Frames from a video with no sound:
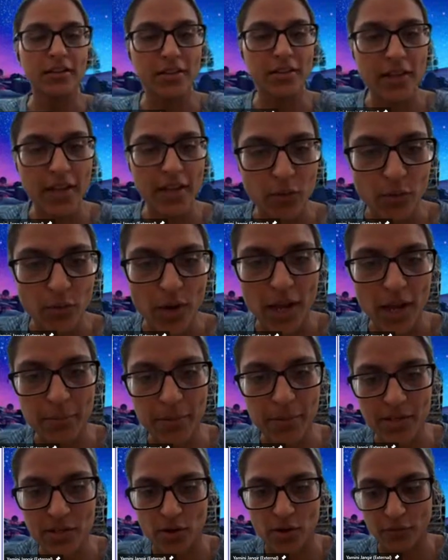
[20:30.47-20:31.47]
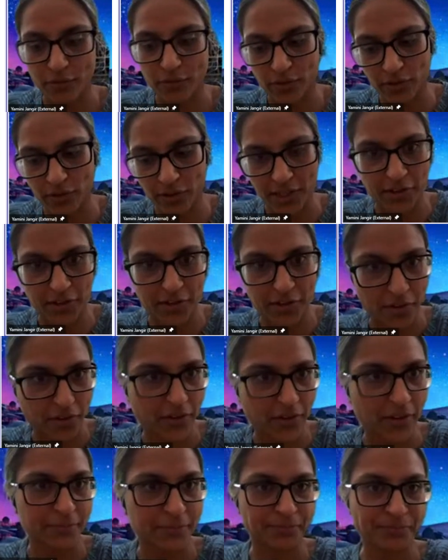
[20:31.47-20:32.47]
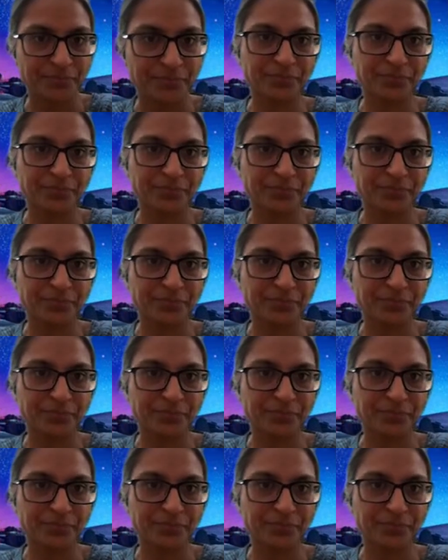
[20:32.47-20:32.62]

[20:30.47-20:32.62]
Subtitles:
the environment of early Earth.